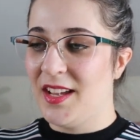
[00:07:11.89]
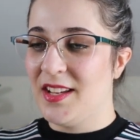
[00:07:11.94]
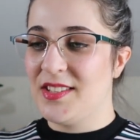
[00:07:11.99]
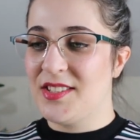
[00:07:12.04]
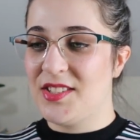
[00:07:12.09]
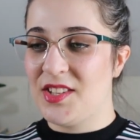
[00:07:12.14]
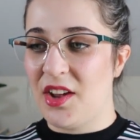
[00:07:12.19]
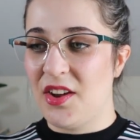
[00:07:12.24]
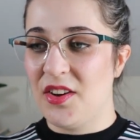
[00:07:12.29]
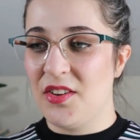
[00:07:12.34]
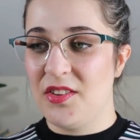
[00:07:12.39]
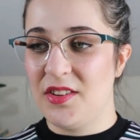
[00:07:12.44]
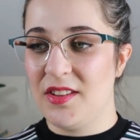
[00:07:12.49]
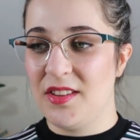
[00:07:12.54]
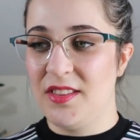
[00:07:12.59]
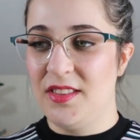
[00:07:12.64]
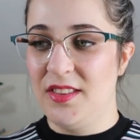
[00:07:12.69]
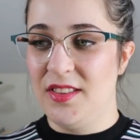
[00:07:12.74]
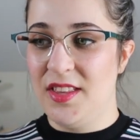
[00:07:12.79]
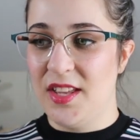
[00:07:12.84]
So
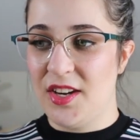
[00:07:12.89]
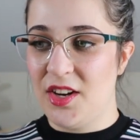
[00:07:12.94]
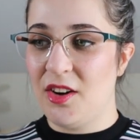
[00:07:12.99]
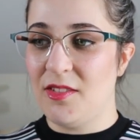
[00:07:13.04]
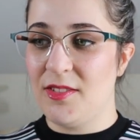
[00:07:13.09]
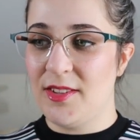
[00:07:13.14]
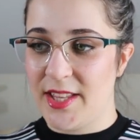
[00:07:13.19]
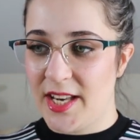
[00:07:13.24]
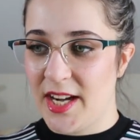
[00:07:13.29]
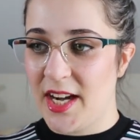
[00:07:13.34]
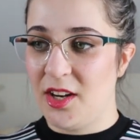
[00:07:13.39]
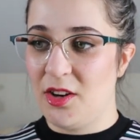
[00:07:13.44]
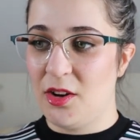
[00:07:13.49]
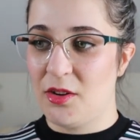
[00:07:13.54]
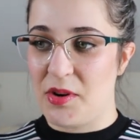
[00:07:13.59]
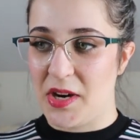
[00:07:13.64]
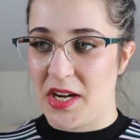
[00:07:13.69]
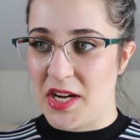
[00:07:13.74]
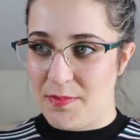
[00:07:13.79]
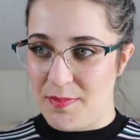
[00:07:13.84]
the novel that I
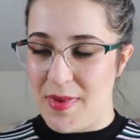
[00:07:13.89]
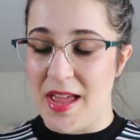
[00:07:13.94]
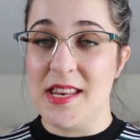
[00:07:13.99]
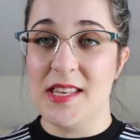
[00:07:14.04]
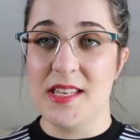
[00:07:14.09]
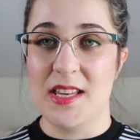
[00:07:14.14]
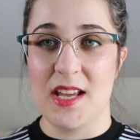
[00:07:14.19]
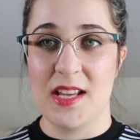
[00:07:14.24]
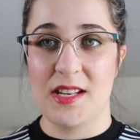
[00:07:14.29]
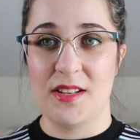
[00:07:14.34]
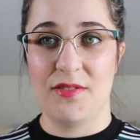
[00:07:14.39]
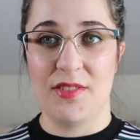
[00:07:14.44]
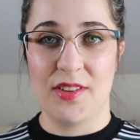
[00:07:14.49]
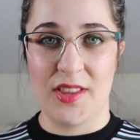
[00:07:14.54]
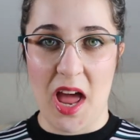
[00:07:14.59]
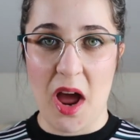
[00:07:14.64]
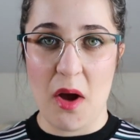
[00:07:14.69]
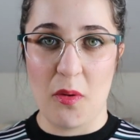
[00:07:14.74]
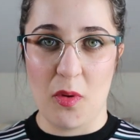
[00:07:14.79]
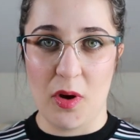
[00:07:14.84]
got recommended for
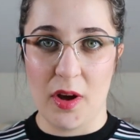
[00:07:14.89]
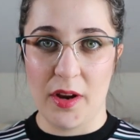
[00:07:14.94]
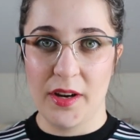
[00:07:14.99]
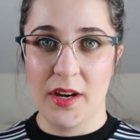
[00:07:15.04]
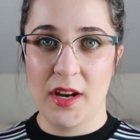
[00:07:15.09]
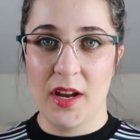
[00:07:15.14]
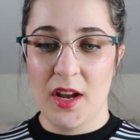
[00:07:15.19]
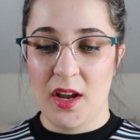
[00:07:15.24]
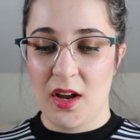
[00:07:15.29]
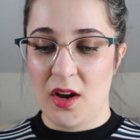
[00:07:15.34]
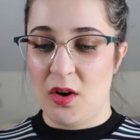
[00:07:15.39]
that one,